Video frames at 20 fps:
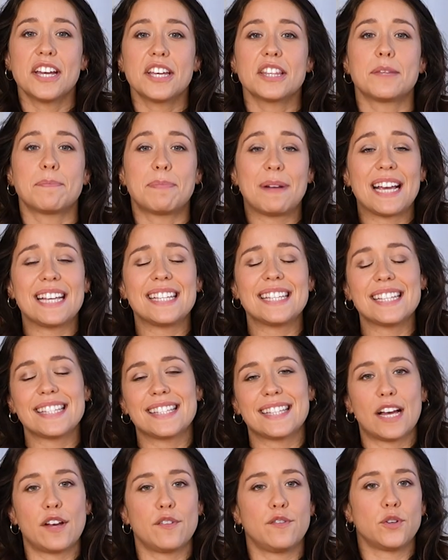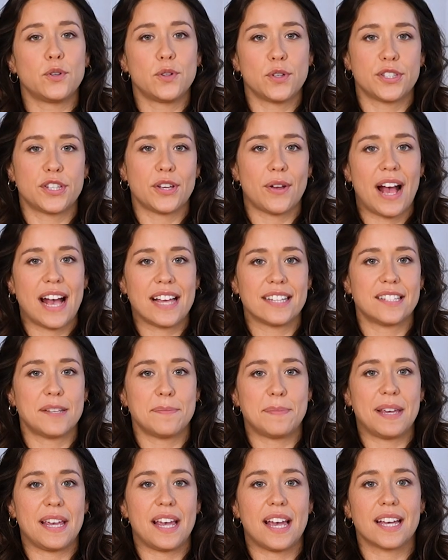The place itself also has to
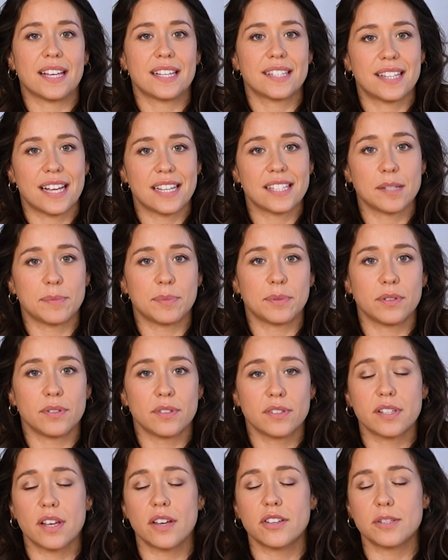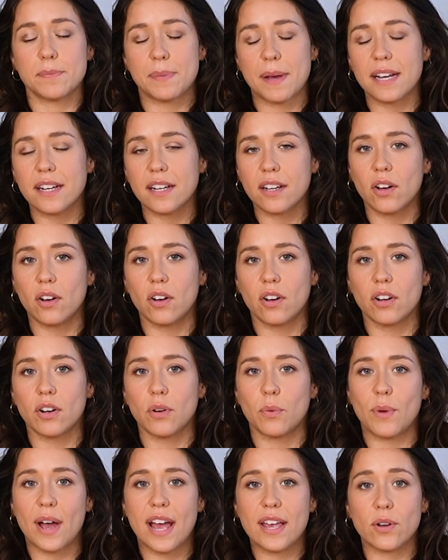be accessible. So depending on
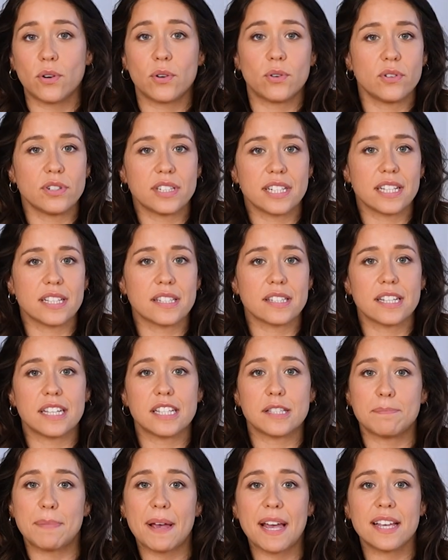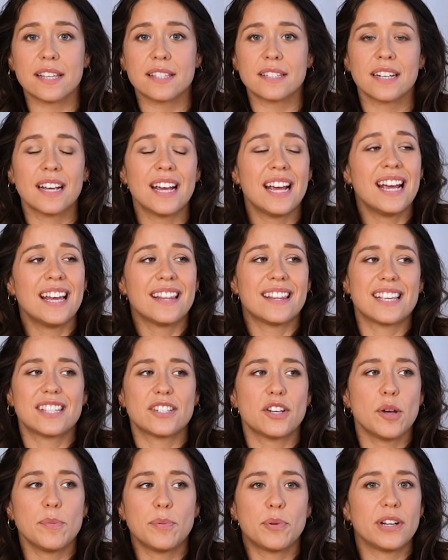where your audience is based, there's
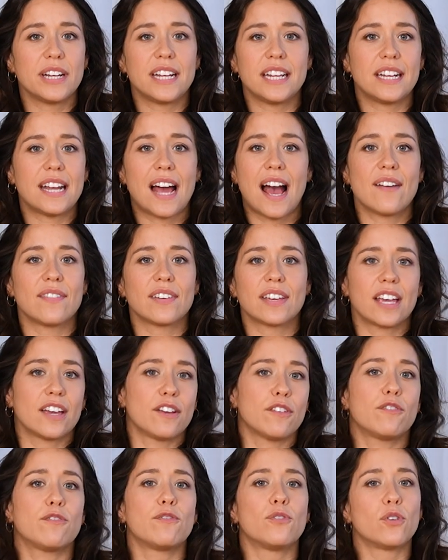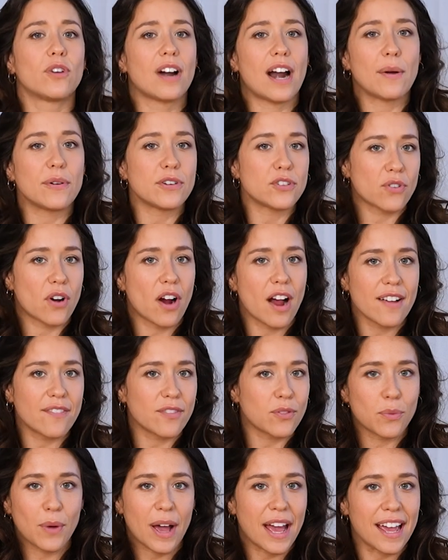no point in having it 4-hour drive
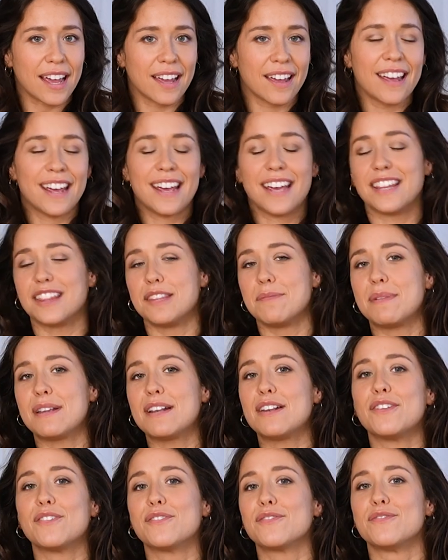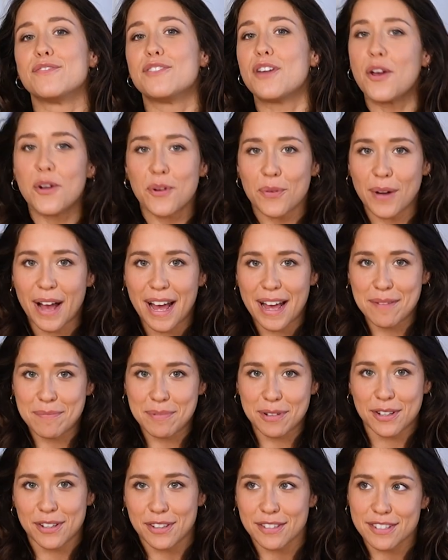away in the middle of nowhere
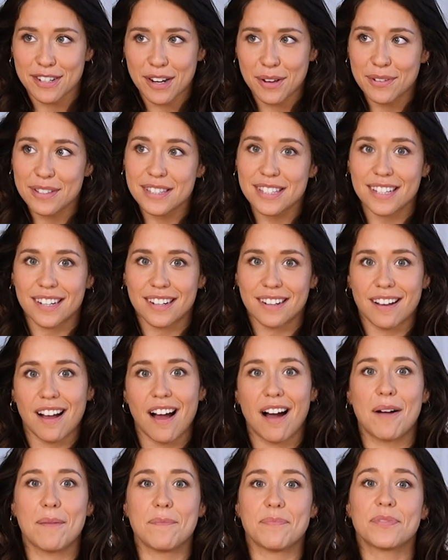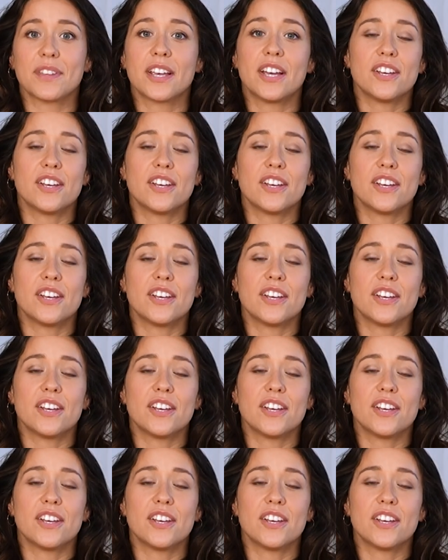because no one's gonna come.